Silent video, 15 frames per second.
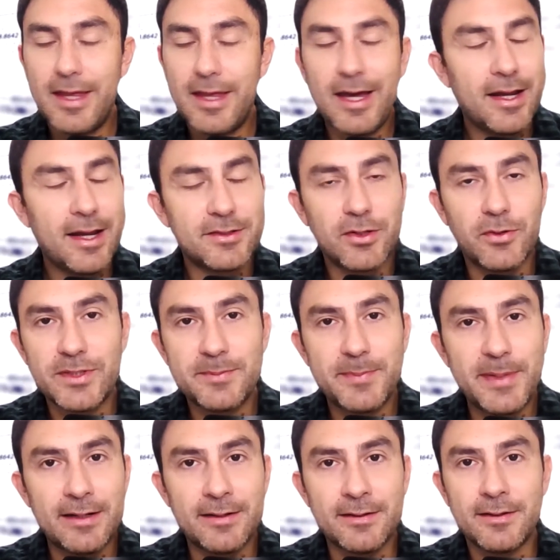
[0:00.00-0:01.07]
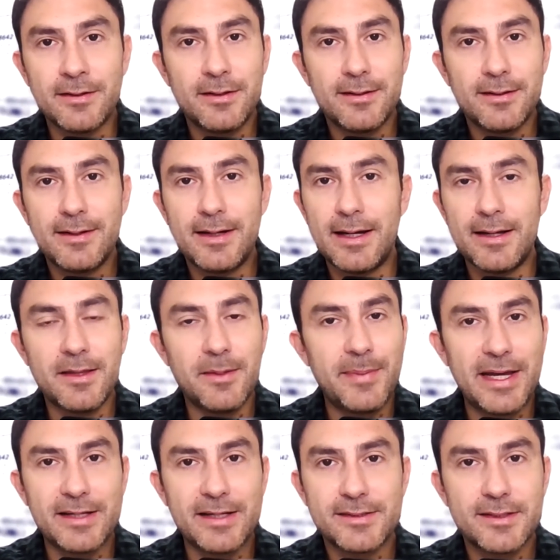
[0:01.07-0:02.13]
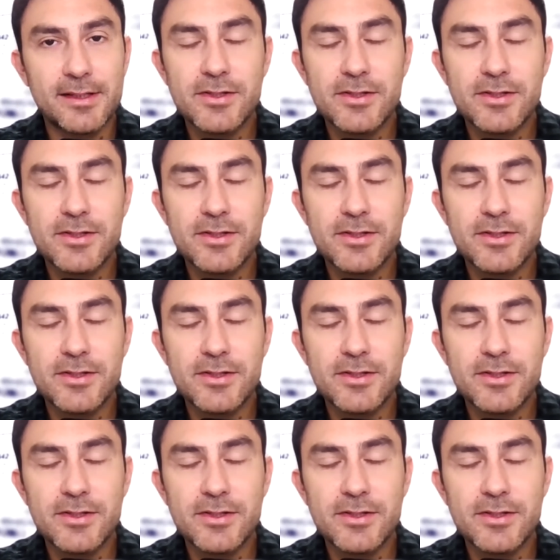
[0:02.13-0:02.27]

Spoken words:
has always been the best.